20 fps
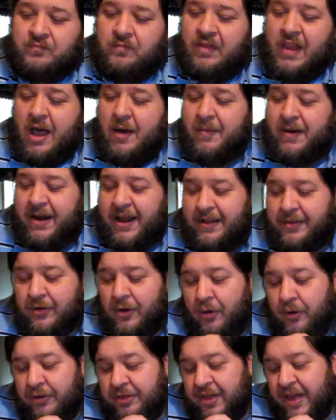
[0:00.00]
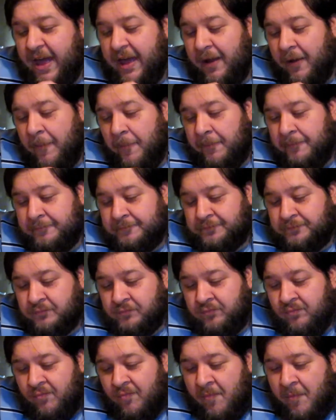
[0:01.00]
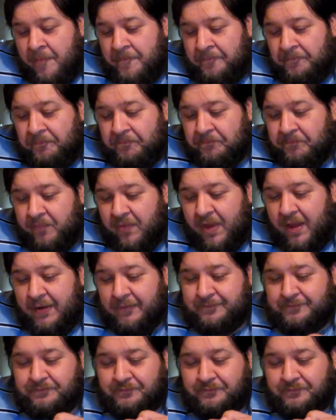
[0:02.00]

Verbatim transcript: Now I'm going to eat the whole thing. He's nuts.